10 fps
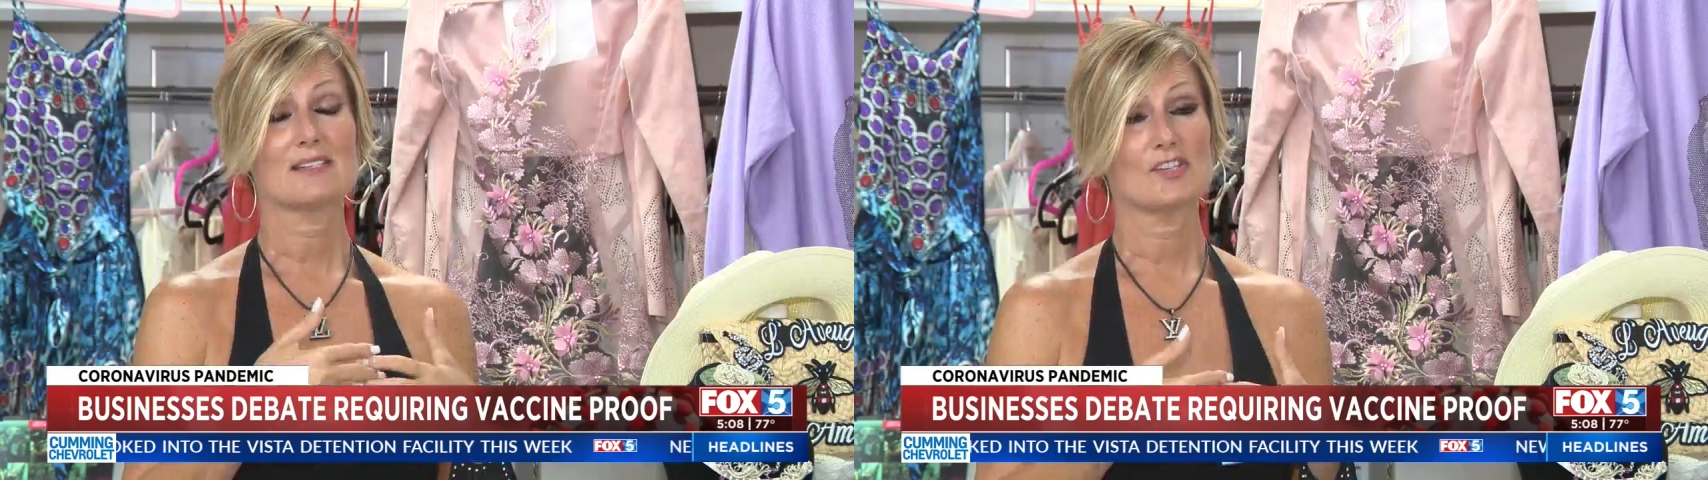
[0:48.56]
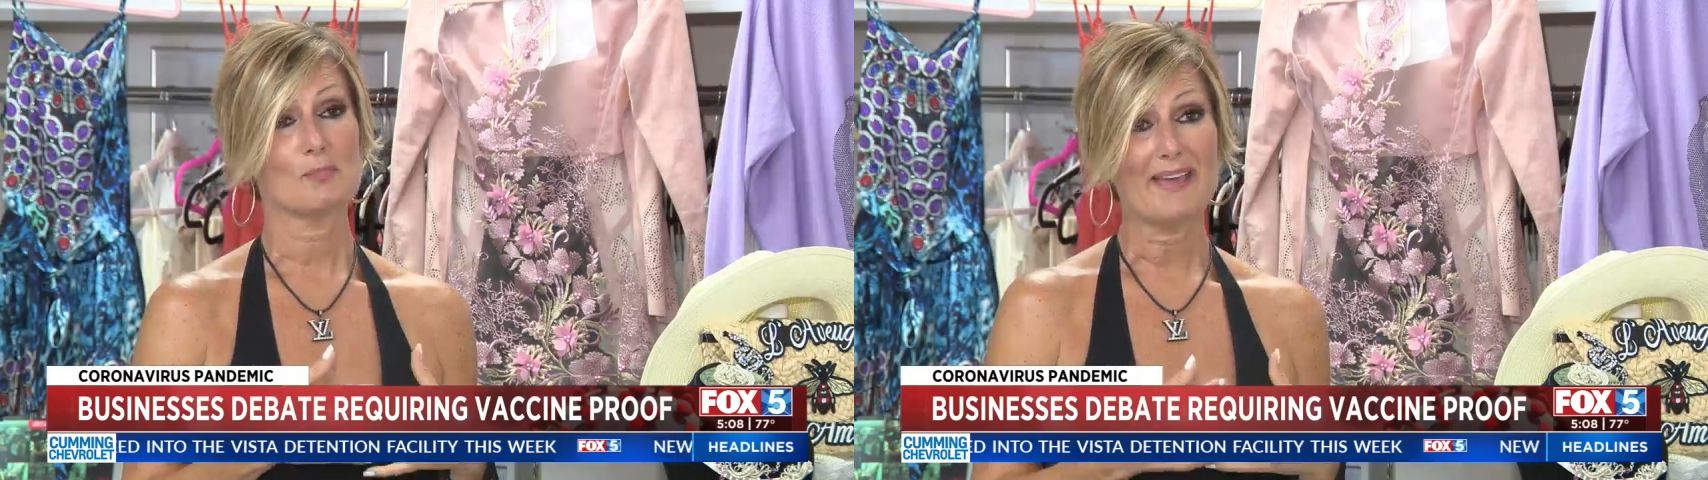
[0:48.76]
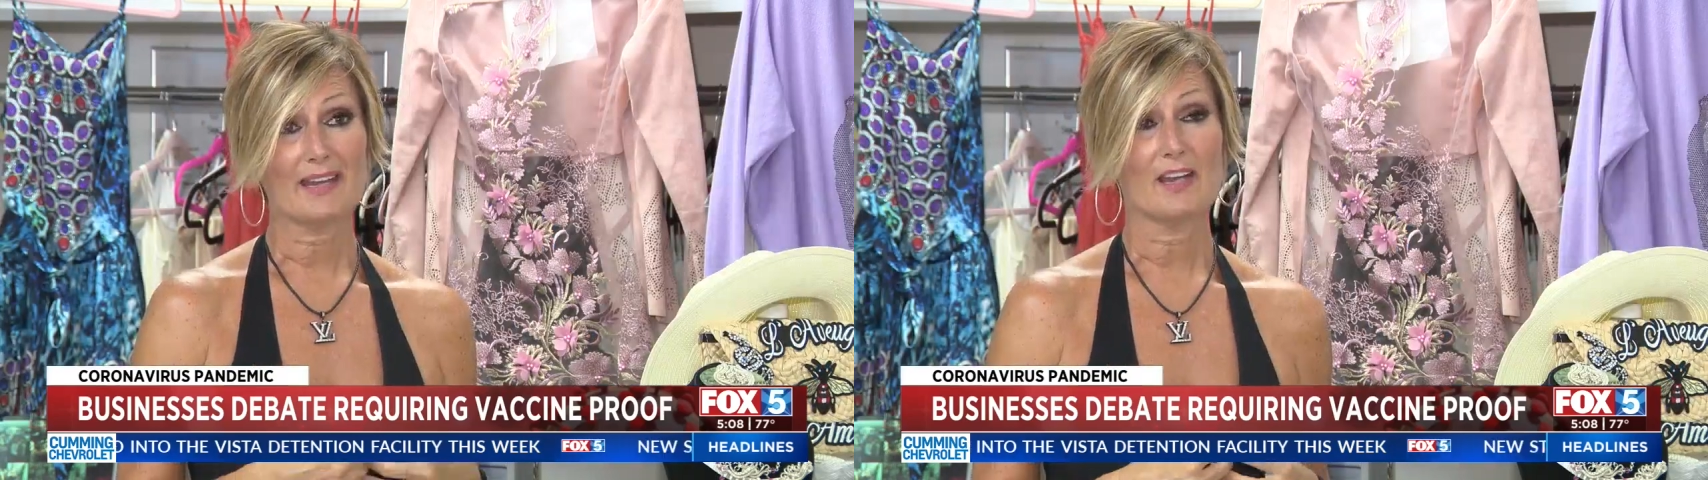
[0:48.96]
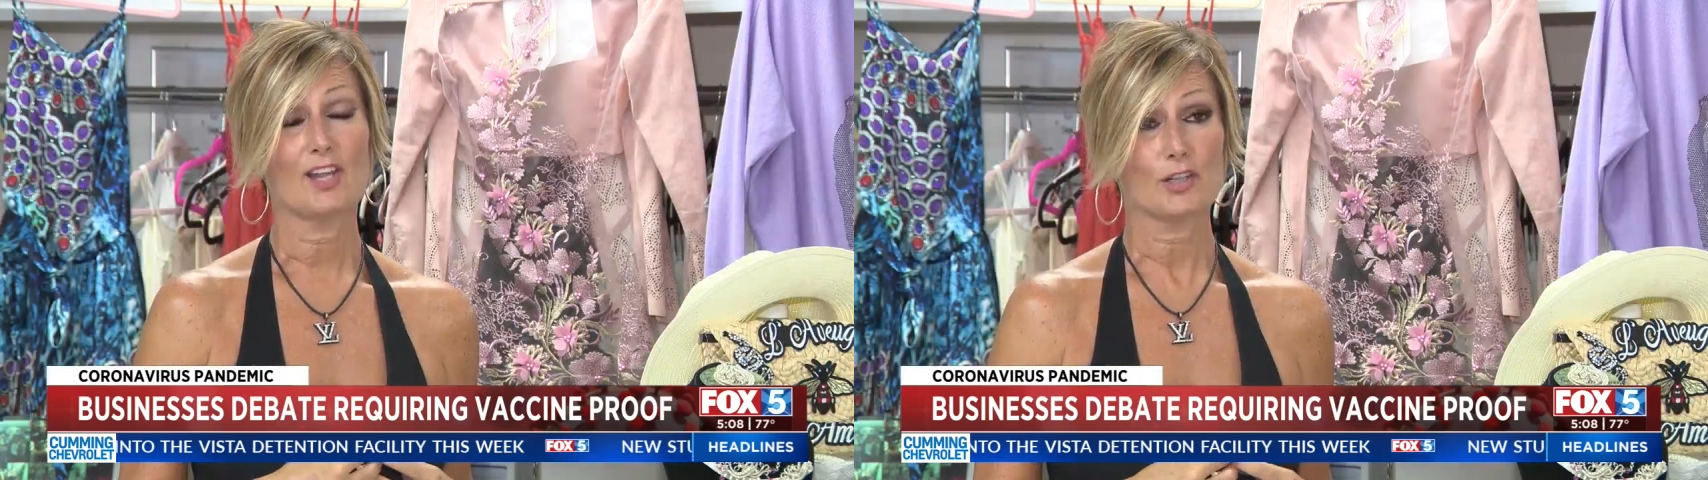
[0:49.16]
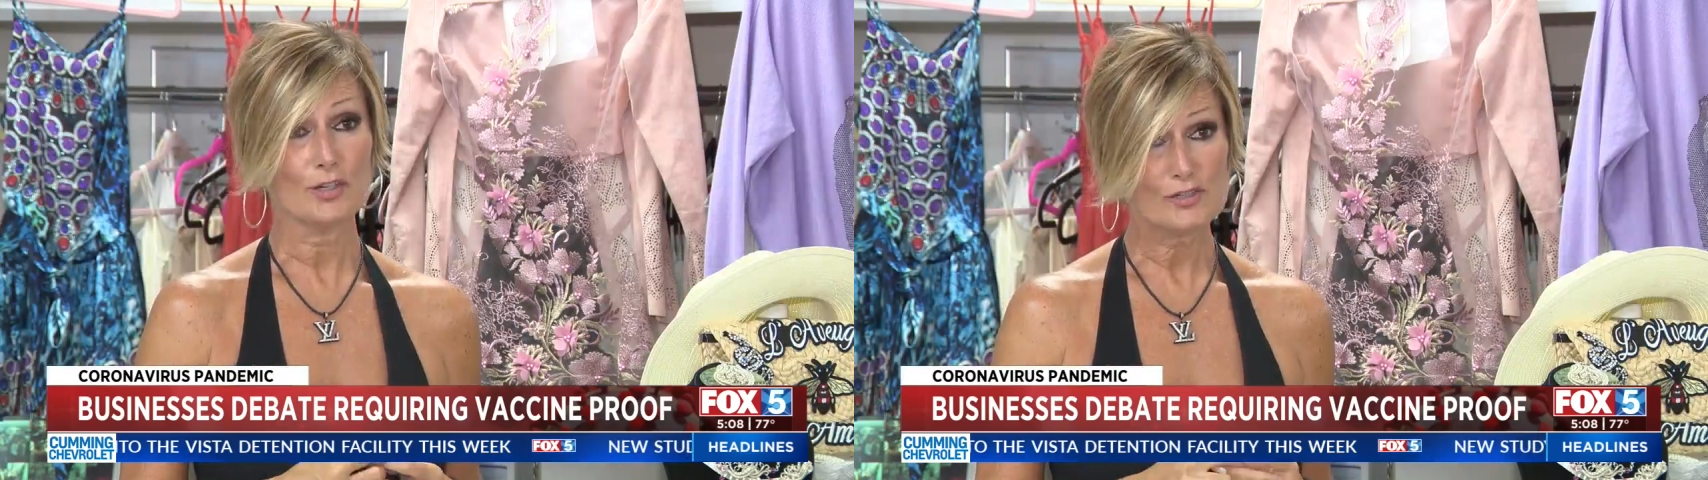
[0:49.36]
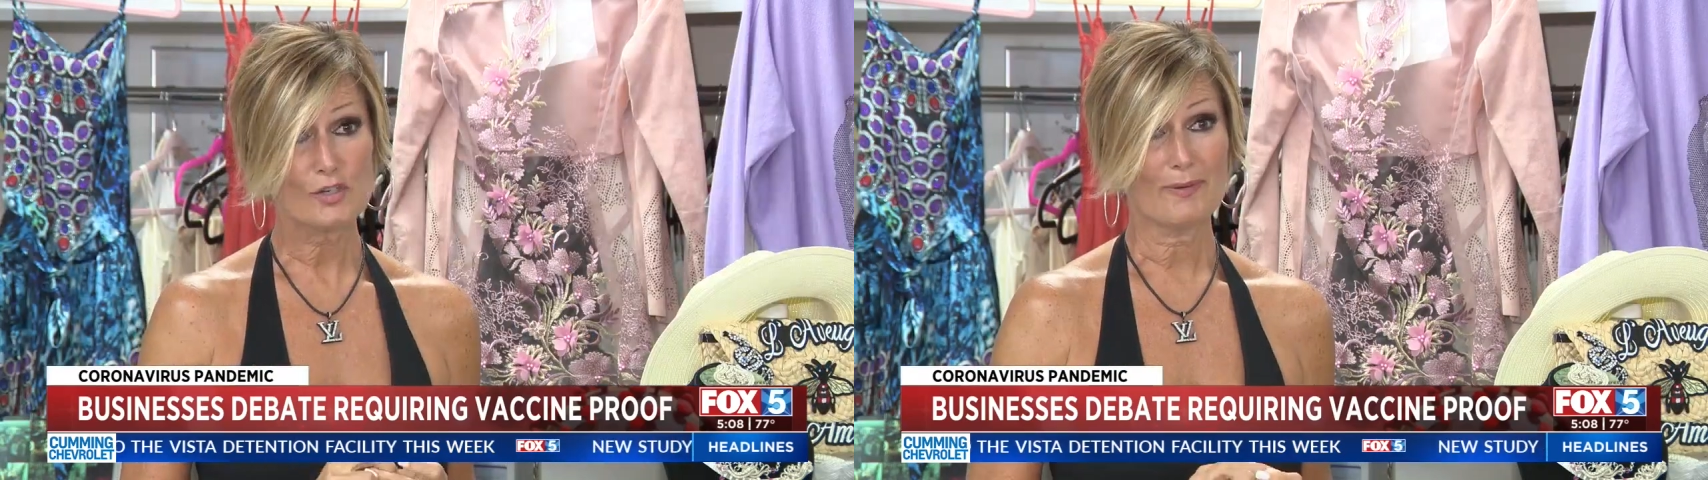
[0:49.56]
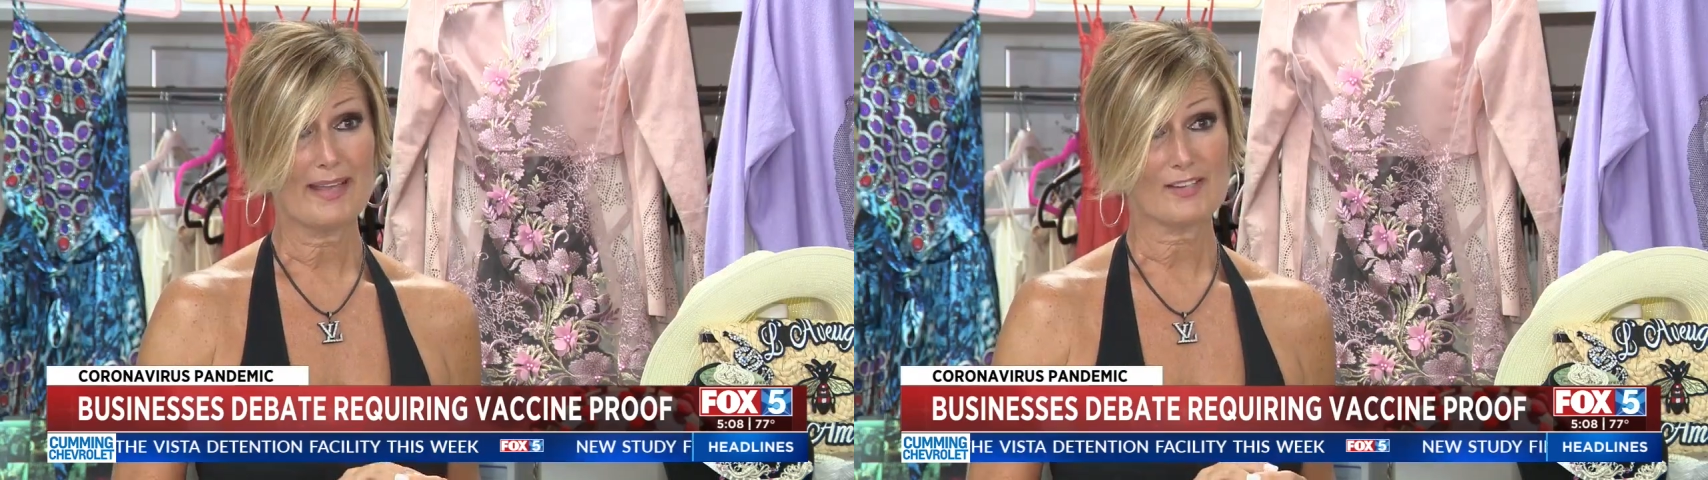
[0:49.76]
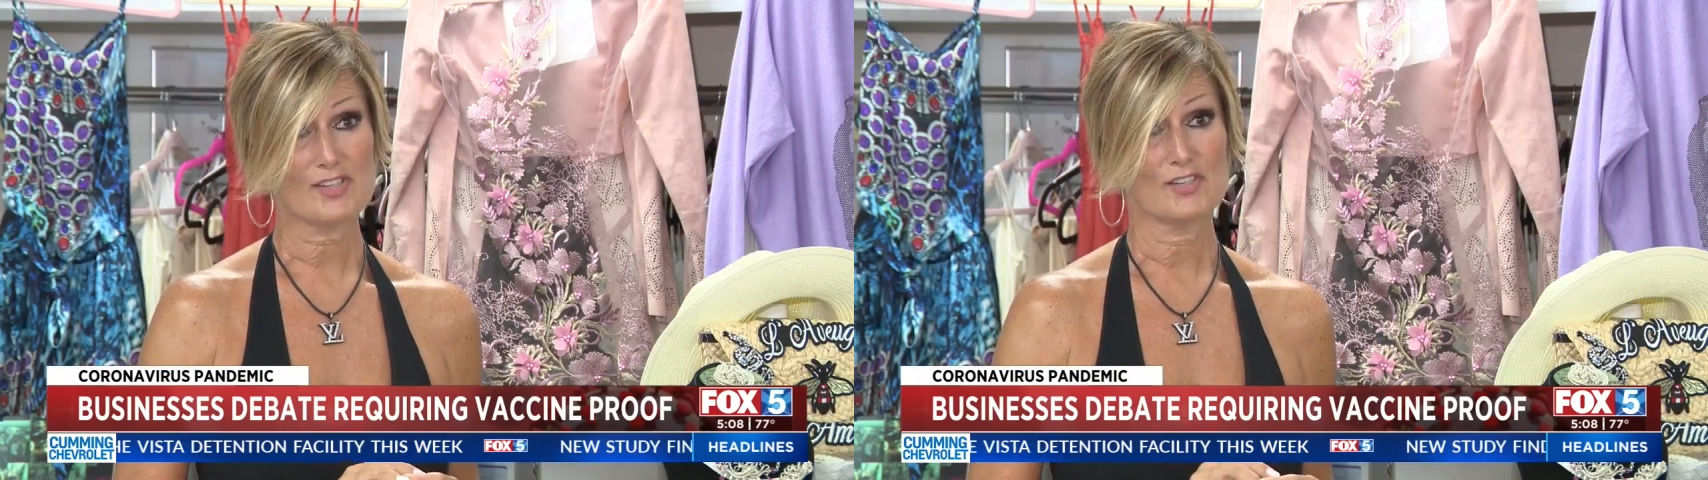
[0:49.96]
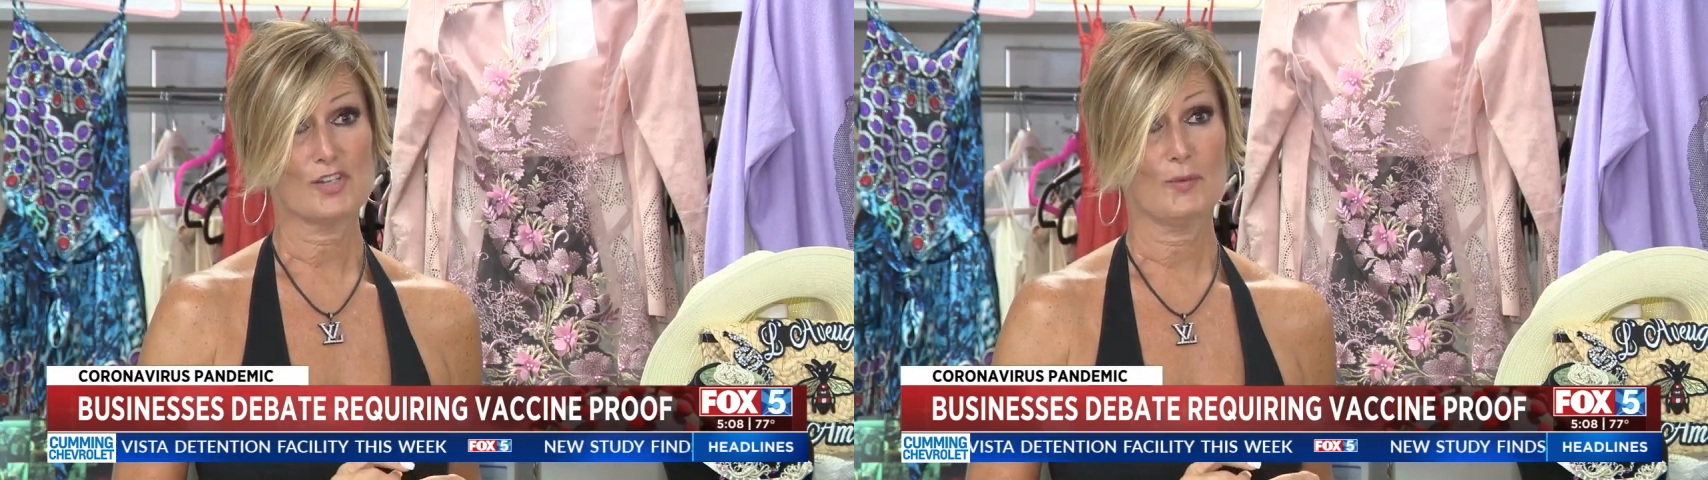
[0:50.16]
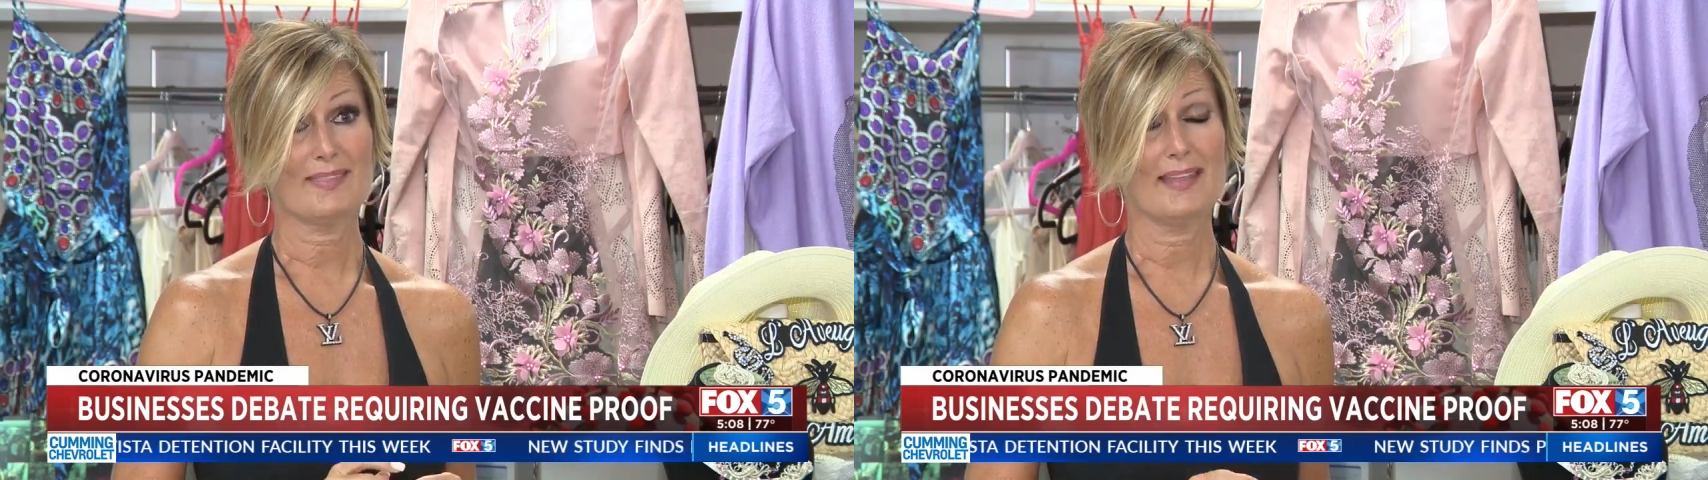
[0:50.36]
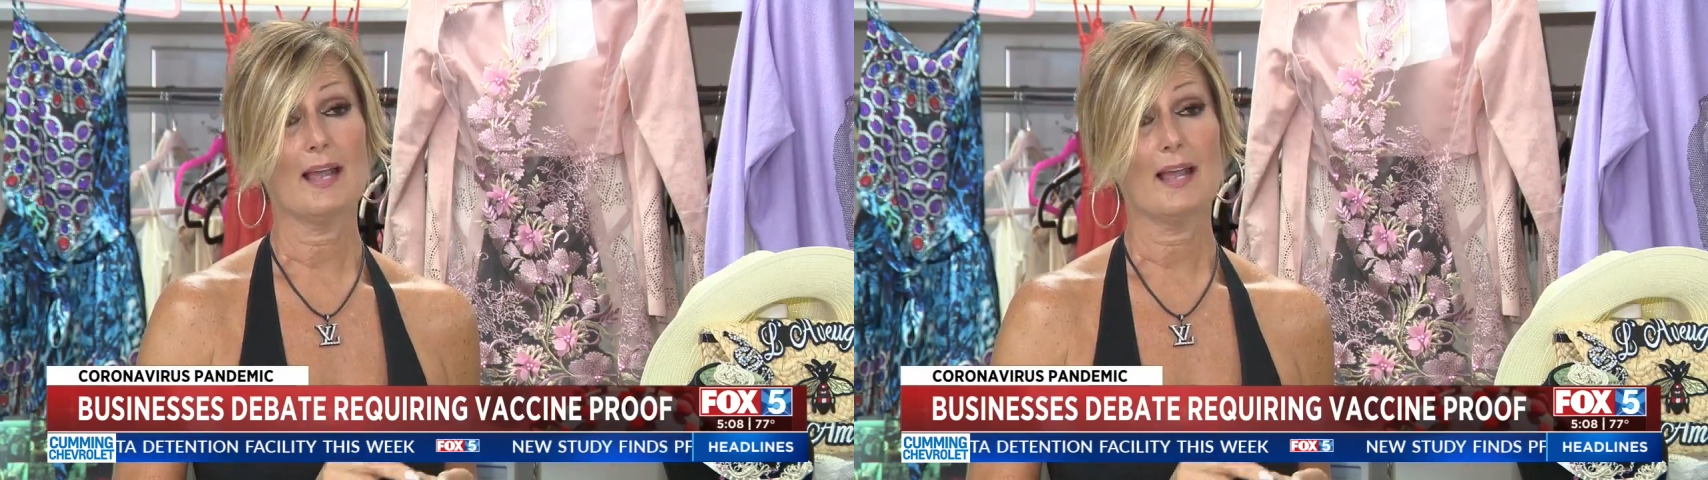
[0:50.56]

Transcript: such a bad allergic reaction to it that